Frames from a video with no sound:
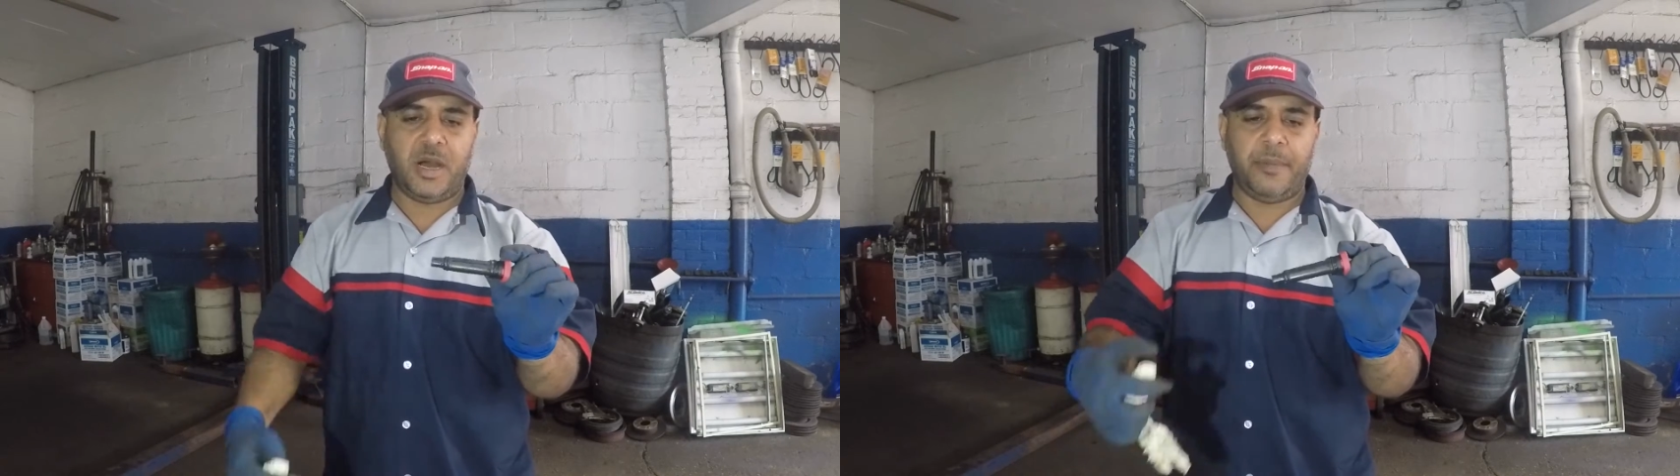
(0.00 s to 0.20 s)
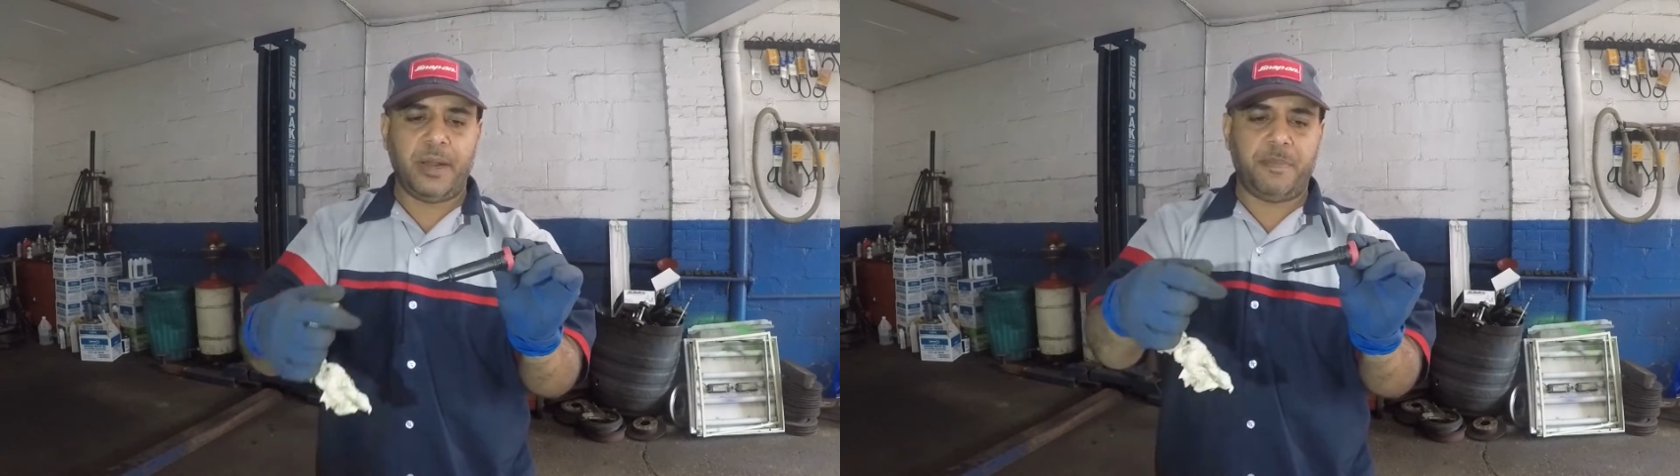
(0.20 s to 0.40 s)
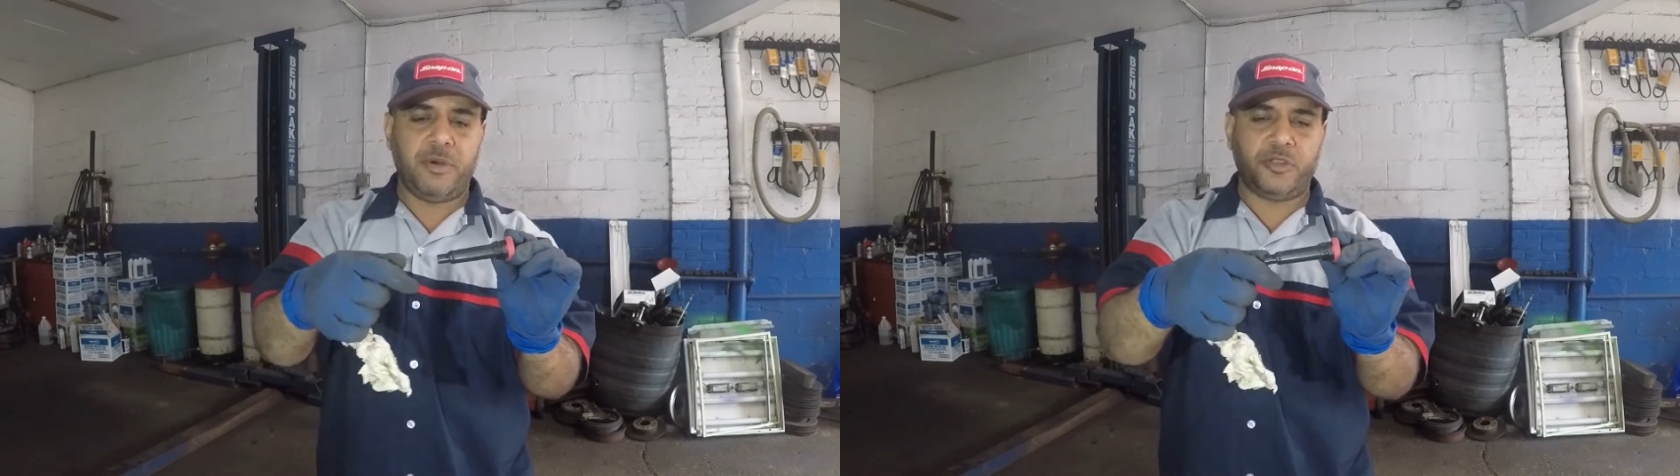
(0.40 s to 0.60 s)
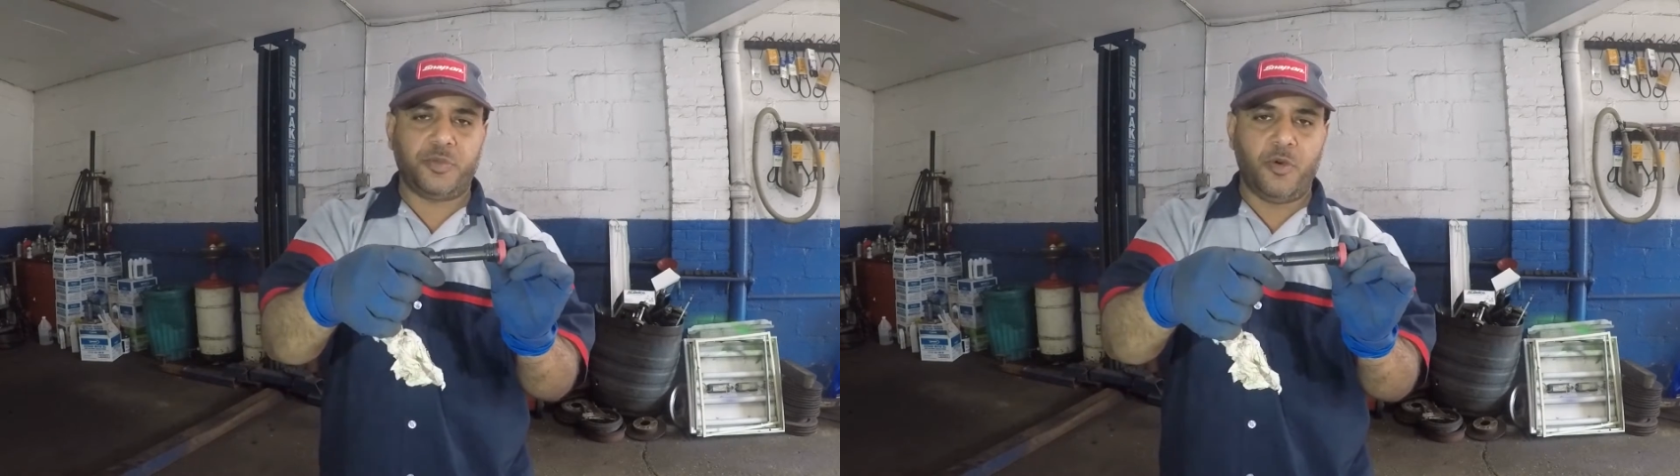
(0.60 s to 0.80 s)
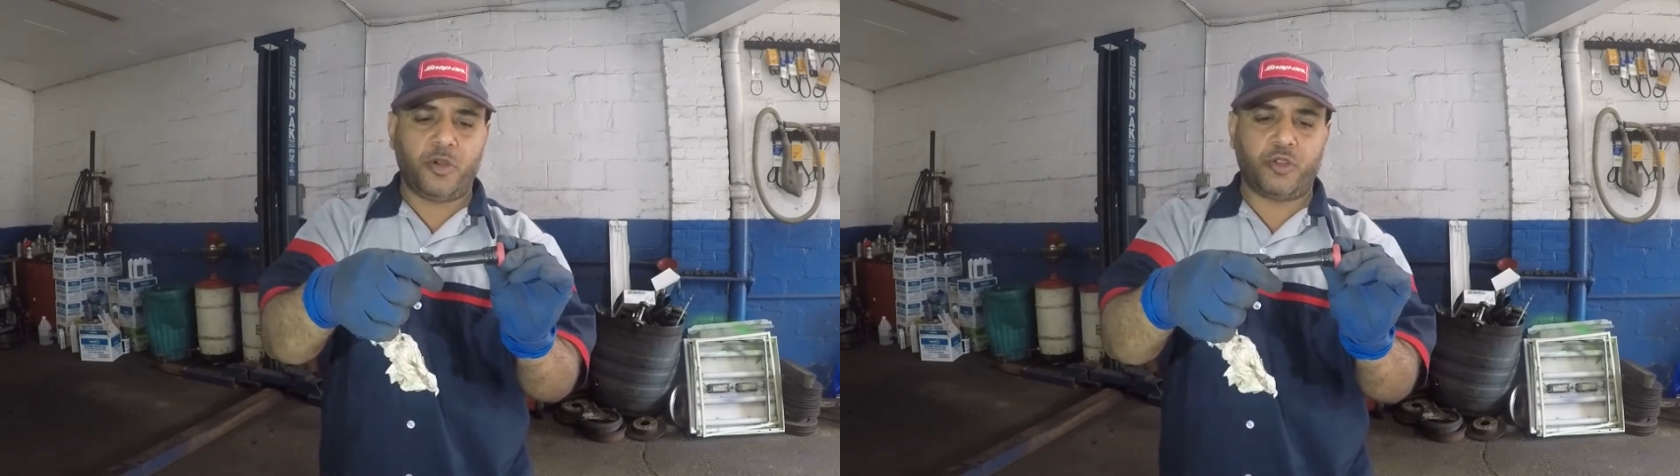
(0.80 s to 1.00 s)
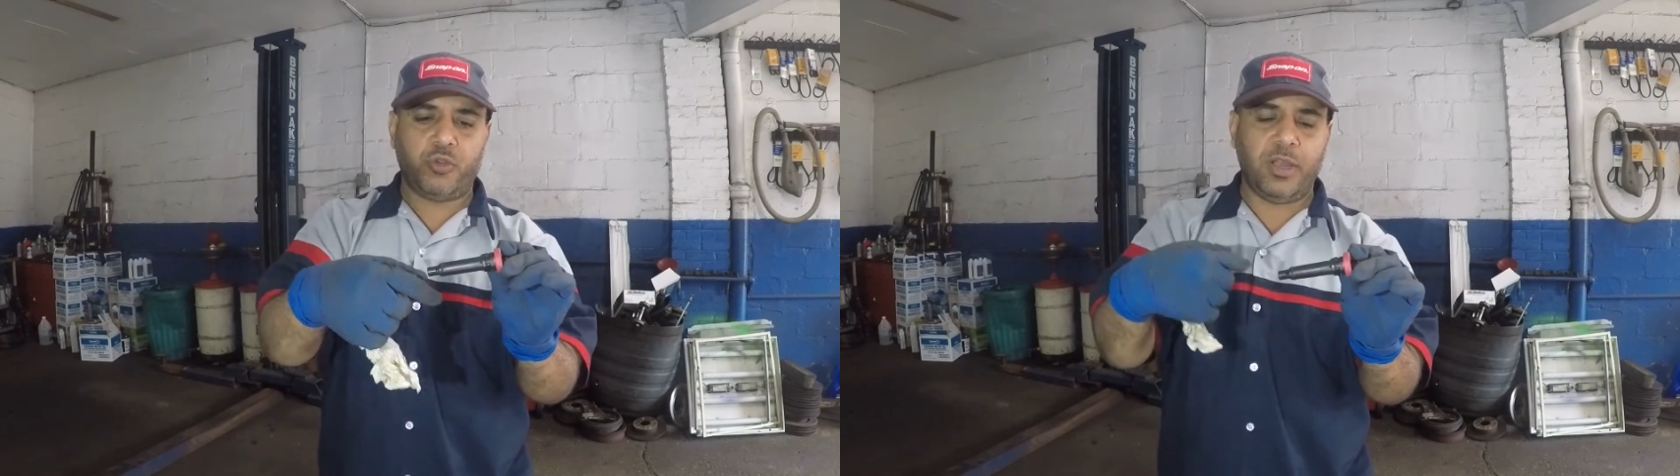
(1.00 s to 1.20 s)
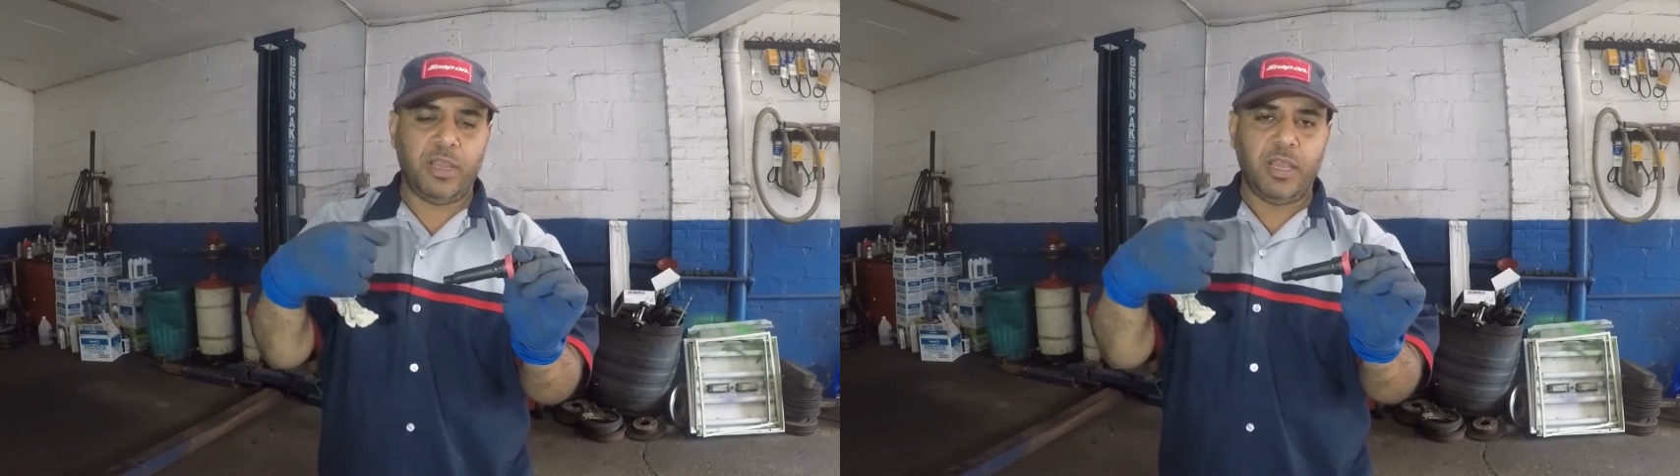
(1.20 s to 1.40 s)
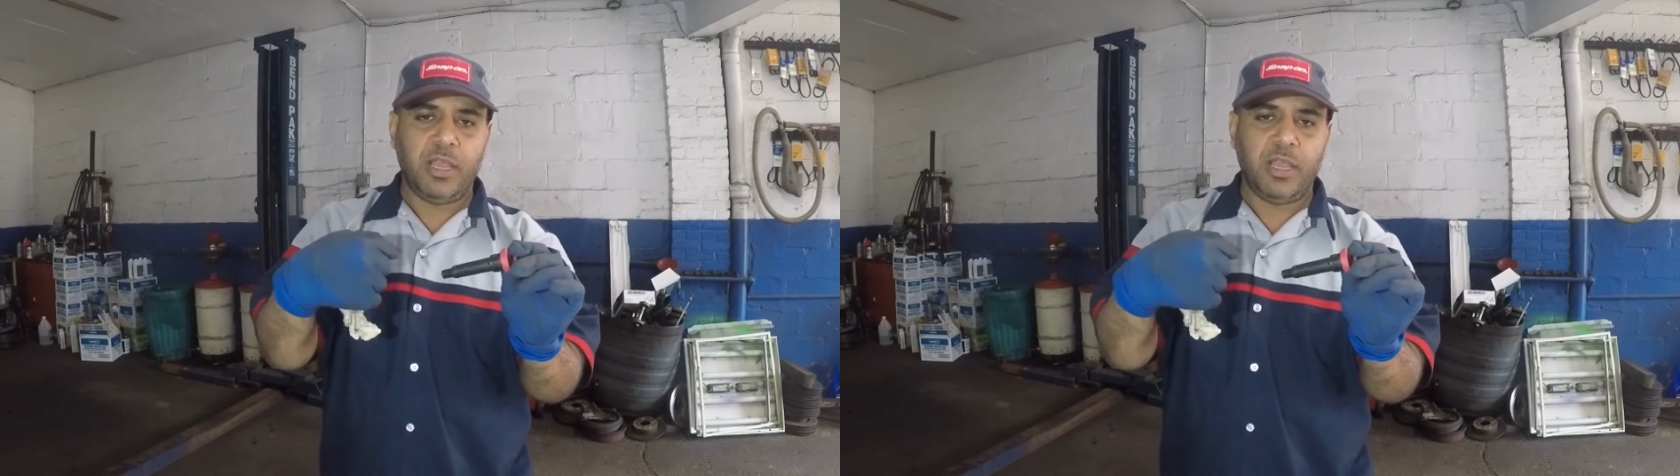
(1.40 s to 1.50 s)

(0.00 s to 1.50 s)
I'm going to put smoke through it.